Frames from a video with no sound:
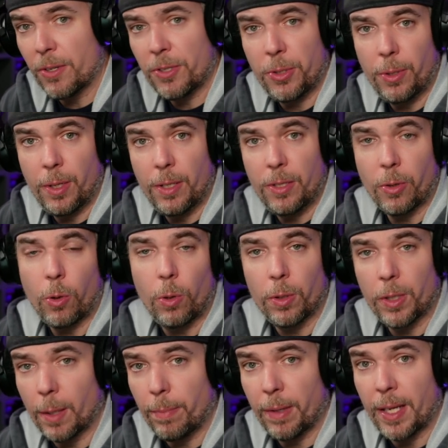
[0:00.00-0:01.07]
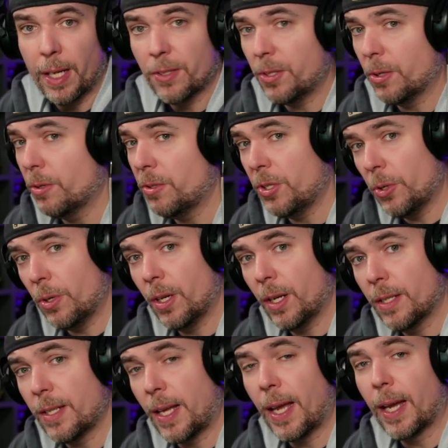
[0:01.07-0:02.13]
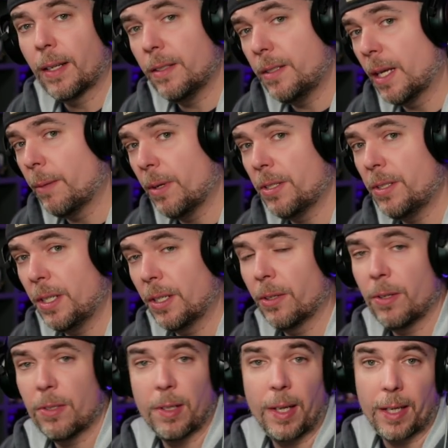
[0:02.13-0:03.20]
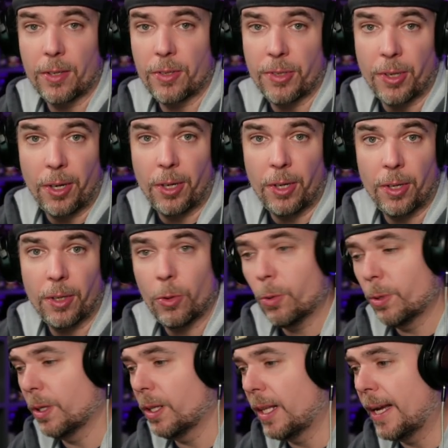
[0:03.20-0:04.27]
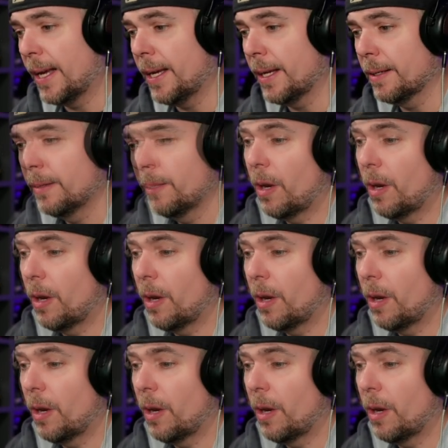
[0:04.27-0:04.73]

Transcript: suited to hold up against those unit attack damage dealers like a Saul or a Laya,